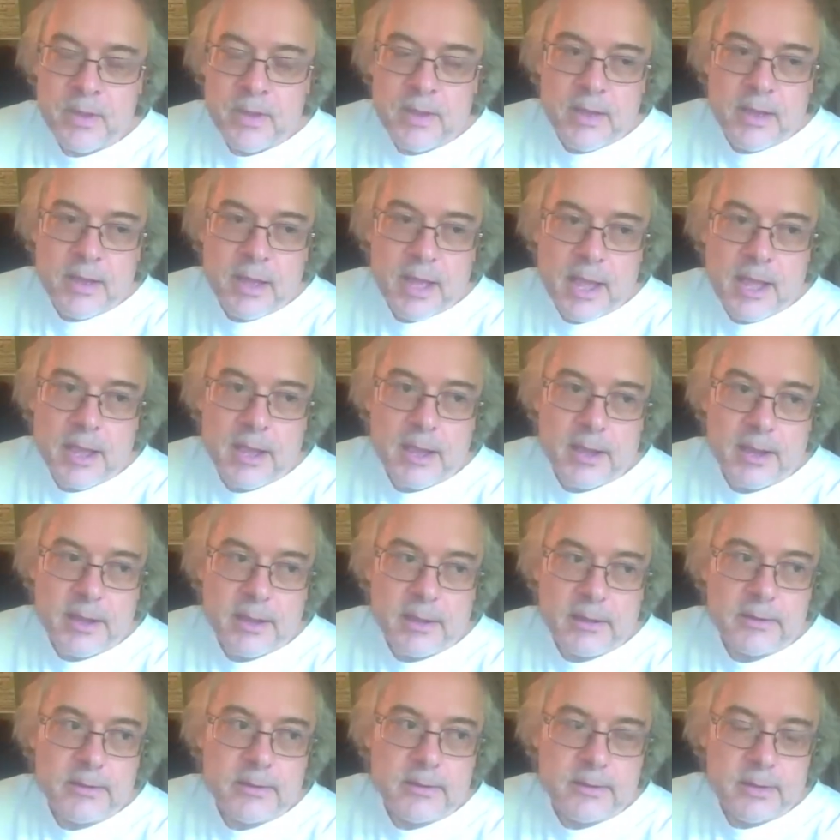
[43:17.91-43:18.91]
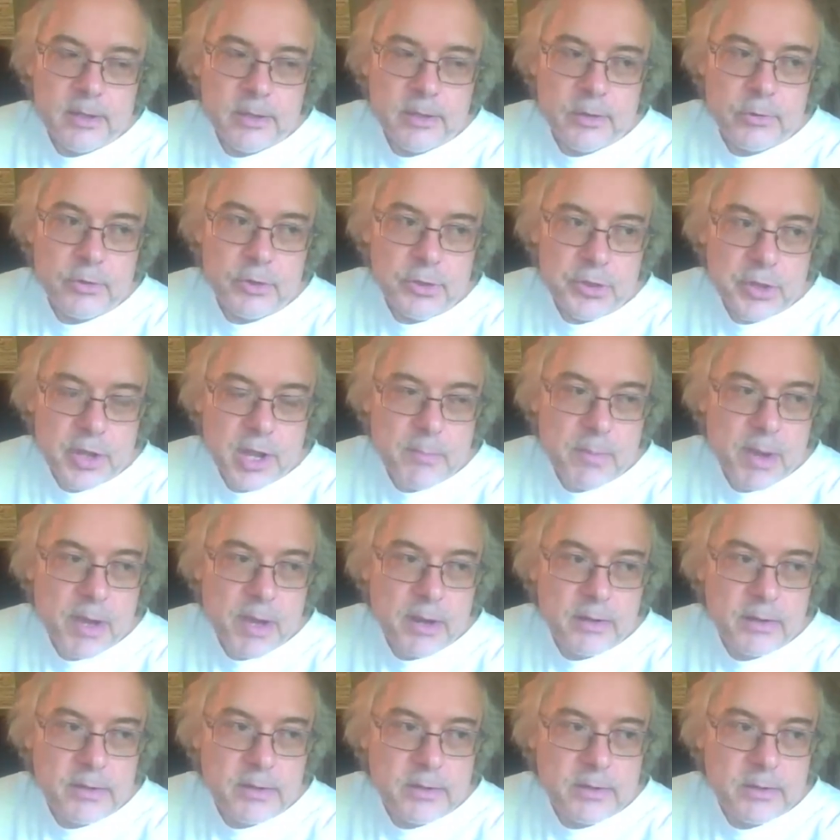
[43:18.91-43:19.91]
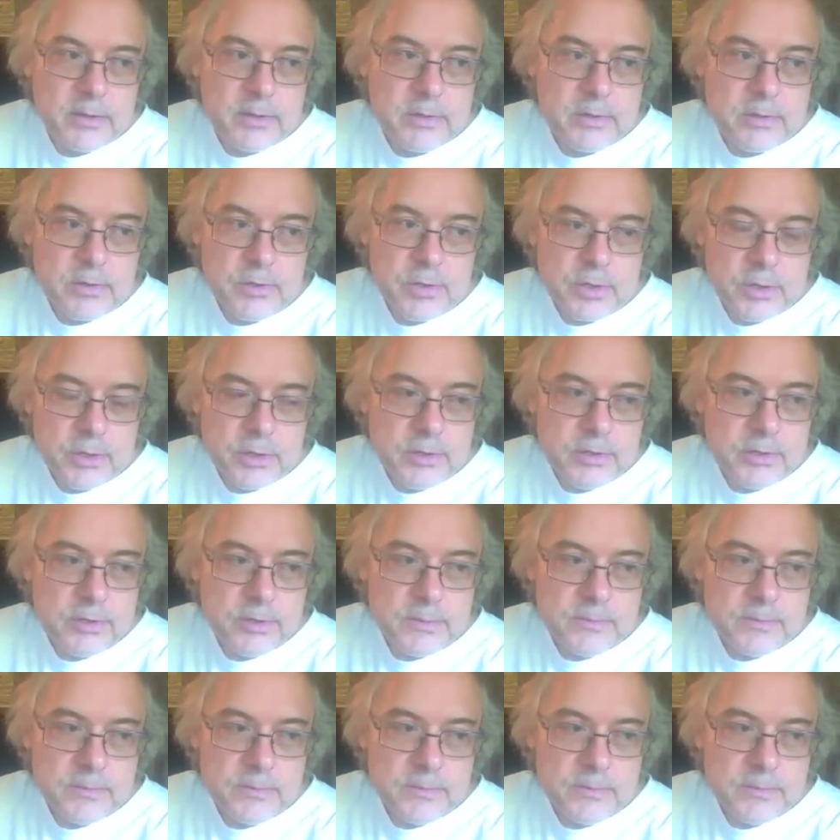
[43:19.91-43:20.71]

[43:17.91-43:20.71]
Did and you know, the thing about it is, is just,